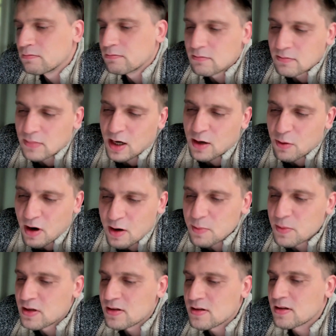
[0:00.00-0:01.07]

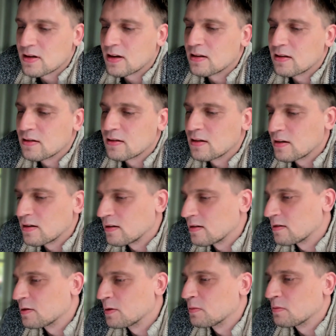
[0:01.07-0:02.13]
requirements and
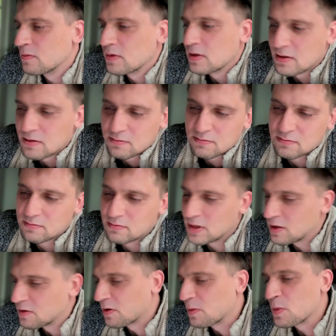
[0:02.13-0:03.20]

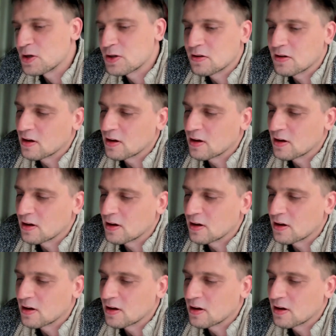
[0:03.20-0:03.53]
information